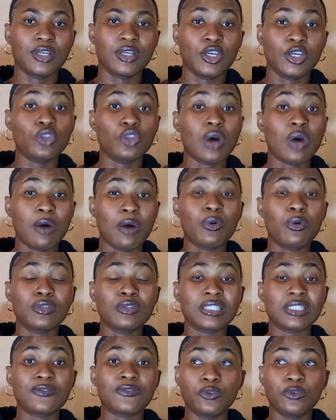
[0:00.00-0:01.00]
No, our
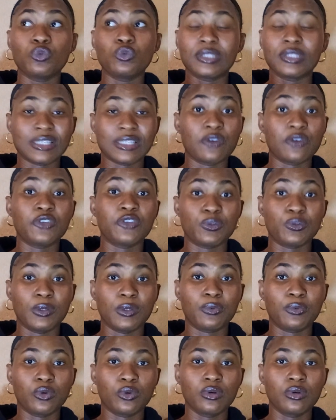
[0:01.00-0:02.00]
world is filled with selfish
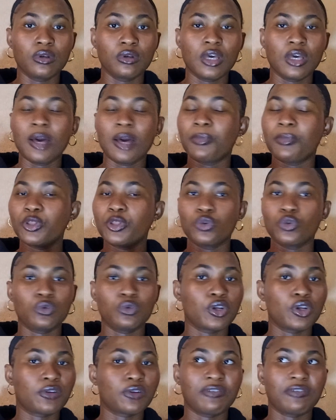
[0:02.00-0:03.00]
people, but no,
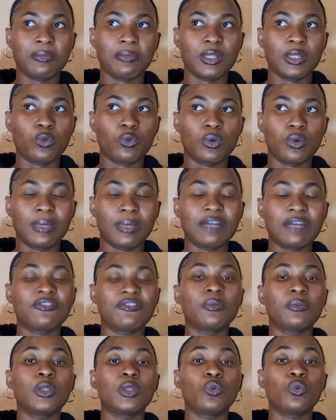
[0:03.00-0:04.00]
not a feminine woman. A
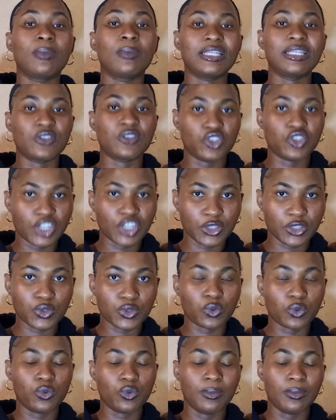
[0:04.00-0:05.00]
feminine woman is a
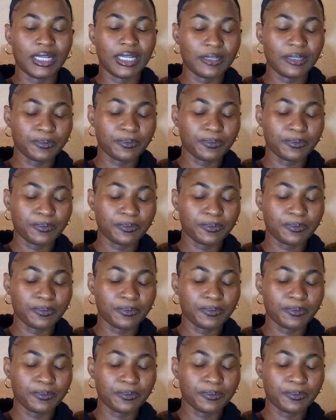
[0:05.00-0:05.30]
gentle woman.